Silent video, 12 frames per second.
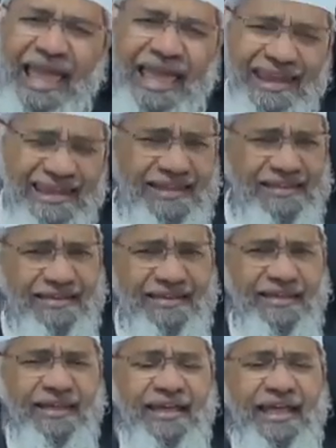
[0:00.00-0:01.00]
Any
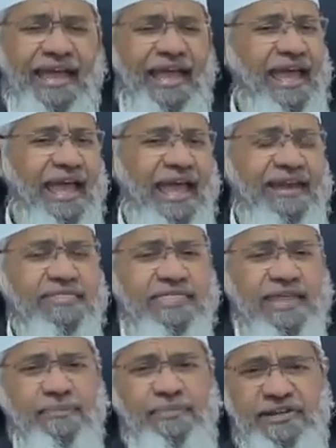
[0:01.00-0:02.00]

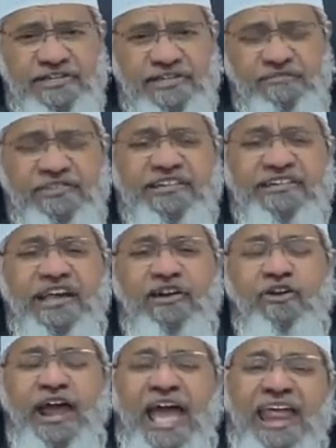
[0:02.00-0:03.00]
celebration which is
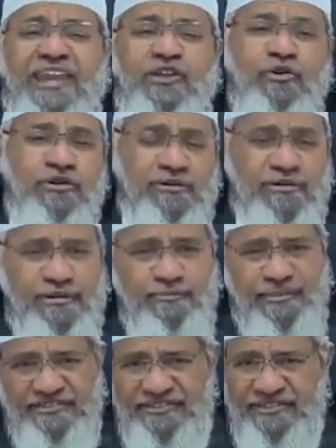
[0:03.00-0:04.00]
done on an annual
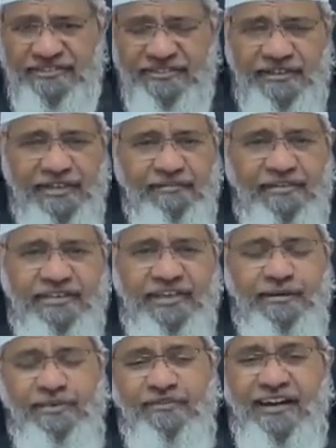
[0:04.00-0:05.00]
basis,
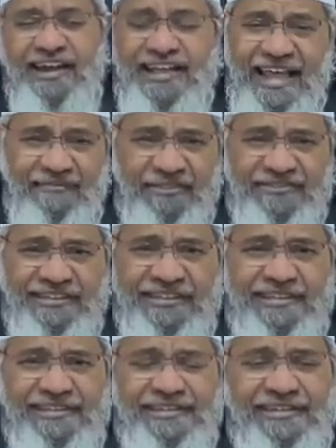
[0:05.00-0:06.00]
whether it be wedding
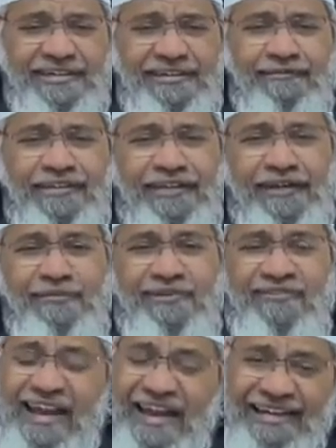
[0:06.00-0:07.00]
anniversary, whether it
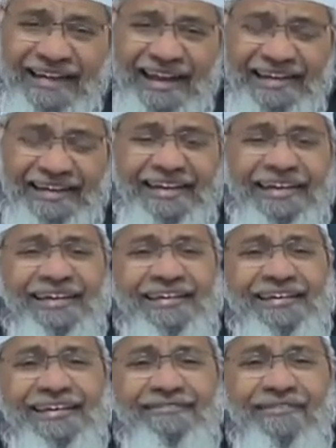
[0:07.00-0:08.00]
be Valentine's
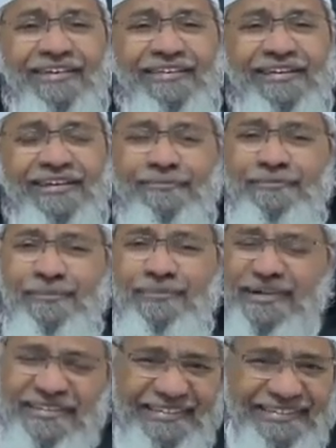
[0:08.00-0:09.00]
Day, whether it be
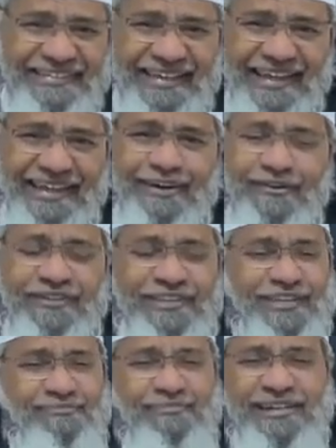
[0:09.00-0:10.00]
Mother's Day, or
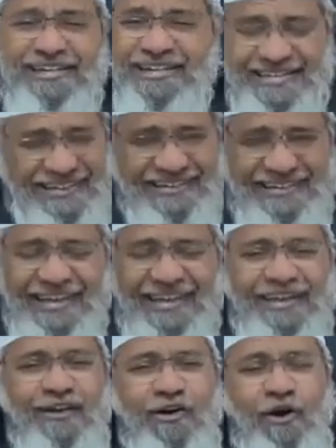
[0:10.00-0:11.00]
whether it be Teacher's
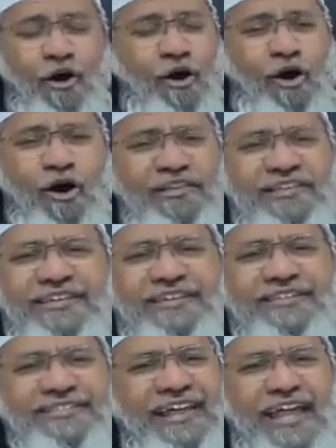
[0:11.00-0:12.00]
Day, all
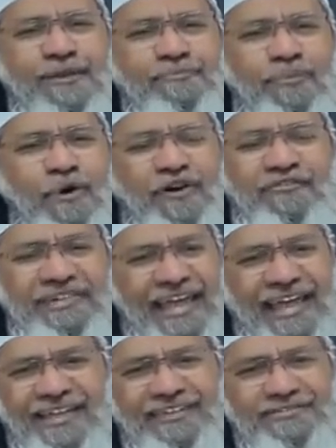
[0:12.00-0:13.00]
these type
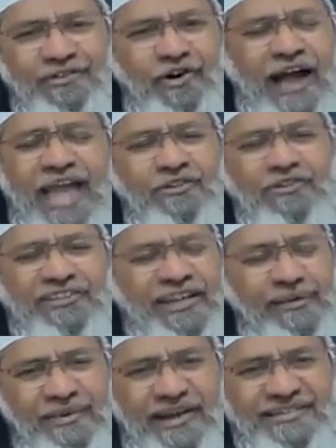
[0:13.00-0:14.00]
of days or annual
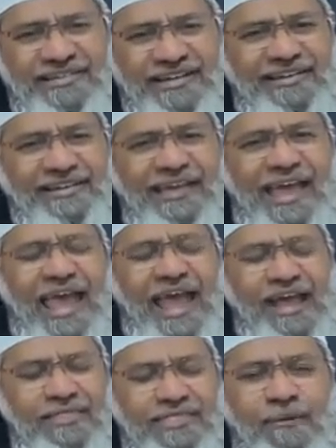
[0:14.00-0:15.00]
celebration,
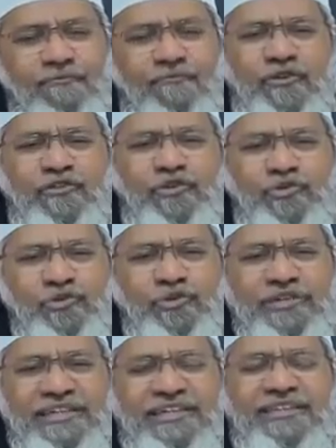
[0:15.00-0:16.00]
except for the
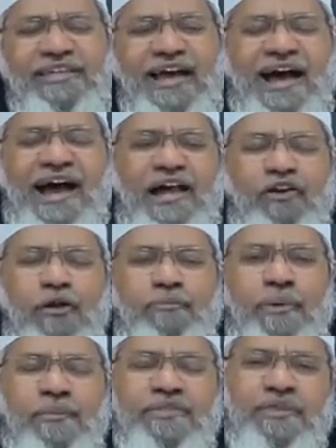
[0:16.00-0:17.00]
two Eid, are
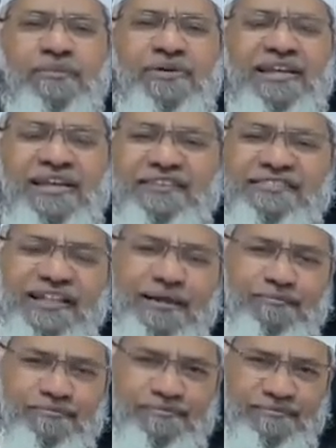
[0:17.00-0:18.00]
not permissible in
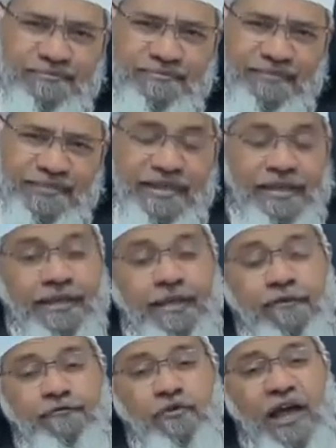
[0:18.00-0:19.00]
Islam.
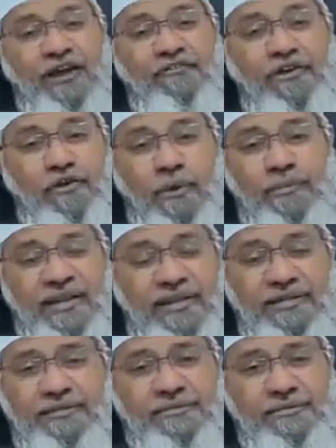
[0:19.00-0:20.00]
If you have a
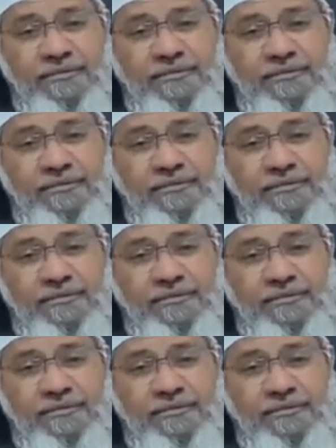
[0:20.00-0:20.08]
normal